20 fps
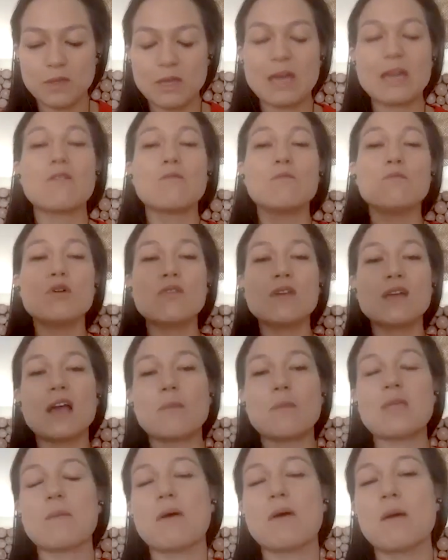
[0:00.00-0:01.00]
kind of moving
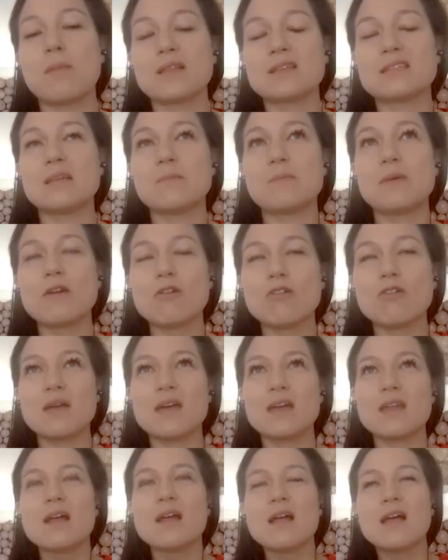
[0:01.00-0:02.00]
up that publicity
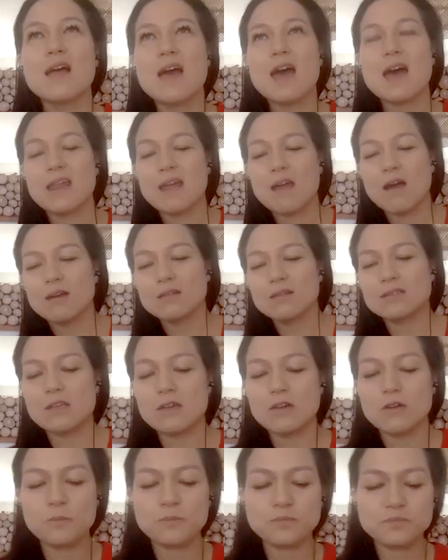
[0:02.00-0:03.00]
pyramid. And I
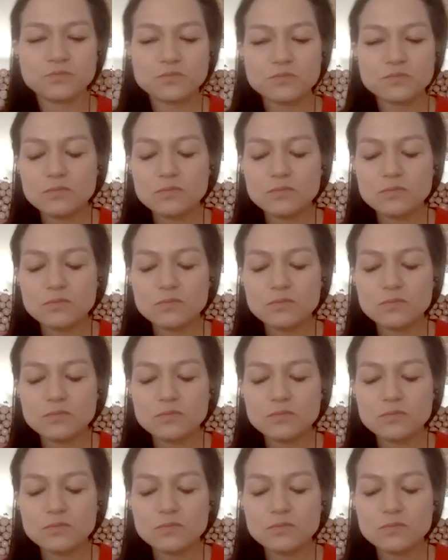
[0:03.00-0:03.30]
also